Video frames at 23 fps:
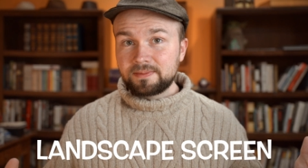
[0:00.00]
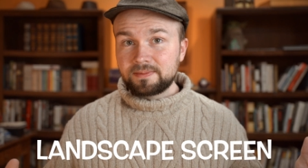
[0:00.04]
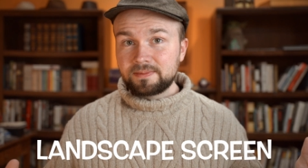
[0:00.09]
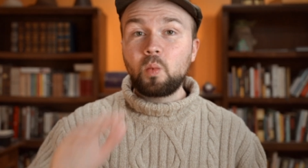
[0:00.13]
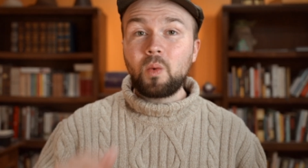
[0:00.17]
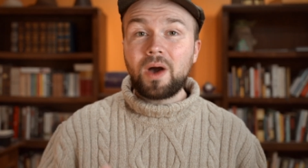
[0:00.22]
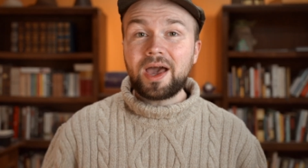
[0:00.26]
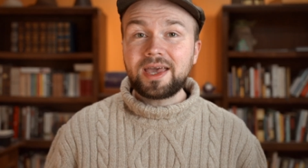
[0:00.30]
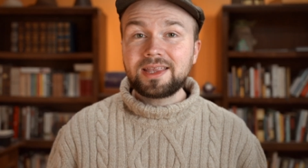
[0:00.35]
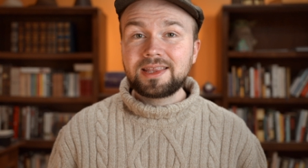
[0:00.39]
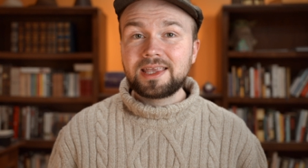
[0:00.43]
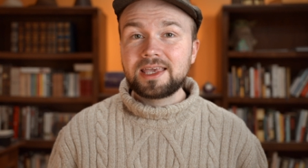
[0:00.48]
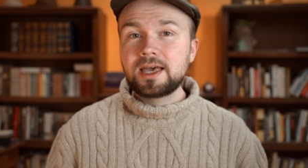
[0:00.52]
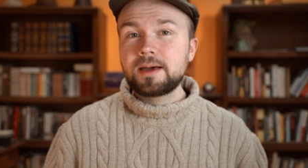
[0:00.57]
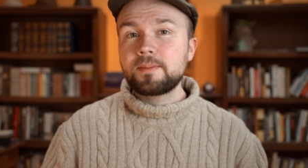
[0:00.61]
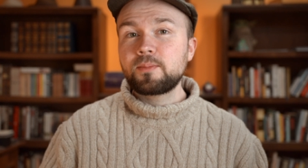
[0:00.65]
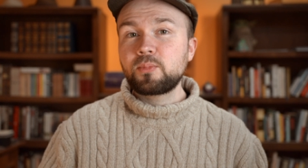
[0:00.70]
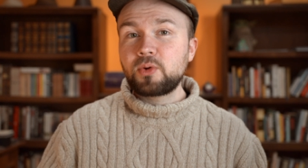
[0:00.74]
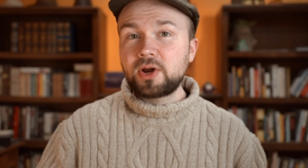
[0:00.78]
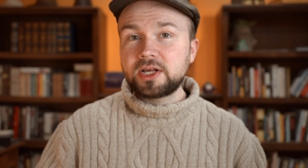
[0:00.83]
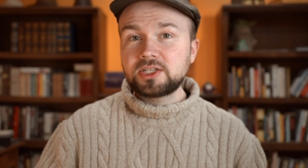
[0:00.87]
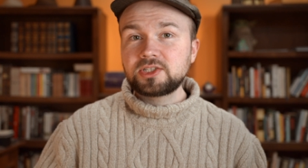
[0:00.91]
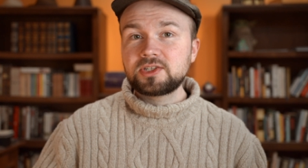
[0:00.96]
Why take
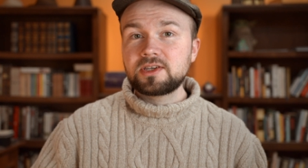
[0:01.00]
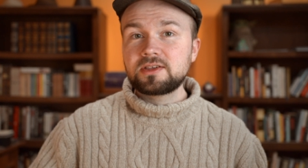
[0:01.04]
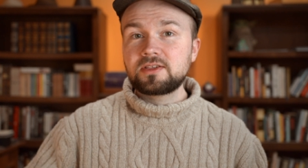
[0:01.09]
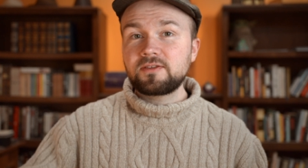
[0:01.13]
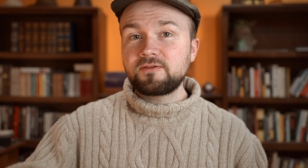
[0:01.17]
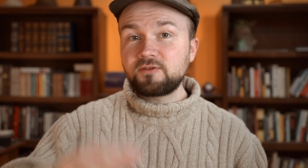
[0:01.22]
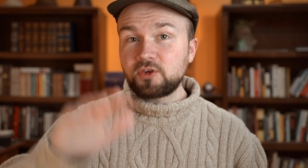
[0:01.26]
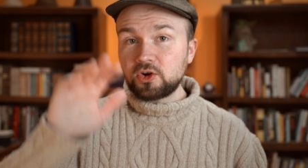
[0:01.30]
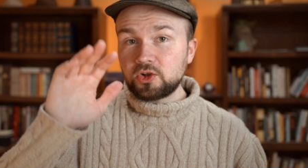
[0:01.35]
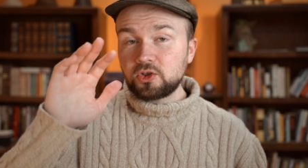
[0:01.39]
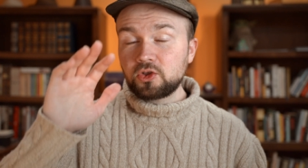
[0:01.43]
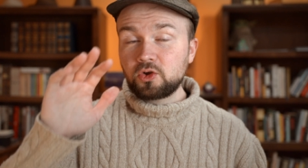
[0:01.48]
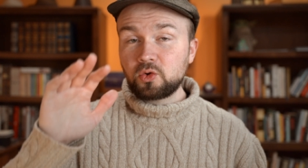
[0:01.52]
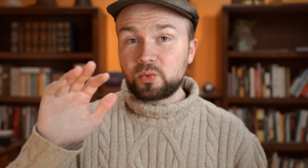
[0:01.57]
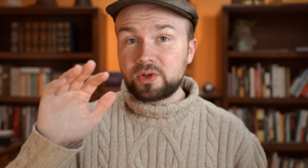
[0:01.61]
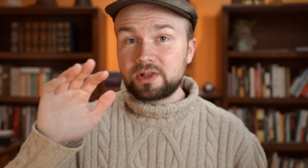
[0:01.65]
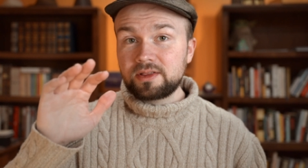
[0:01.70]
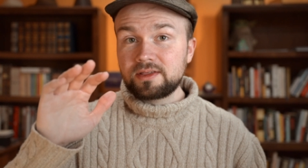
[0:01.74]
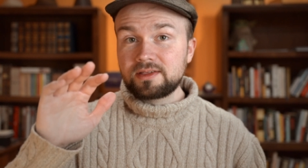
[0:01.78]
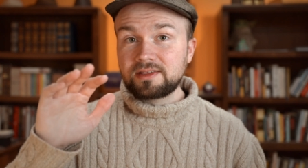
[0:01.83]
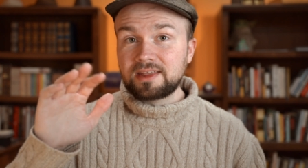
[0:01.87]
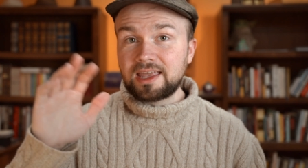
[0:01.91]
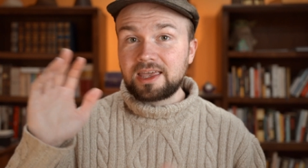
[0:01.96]
up precious vertical
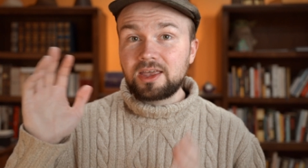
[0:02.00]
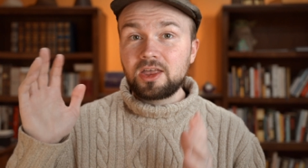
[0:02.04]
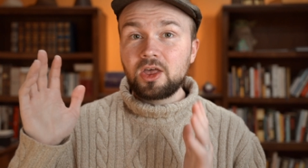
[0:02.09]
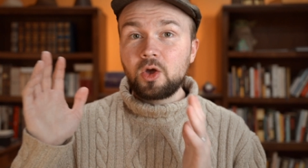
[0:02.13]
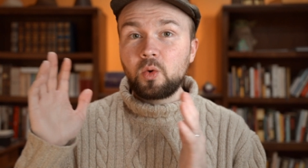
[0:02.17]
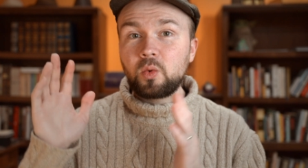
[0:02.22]
real estate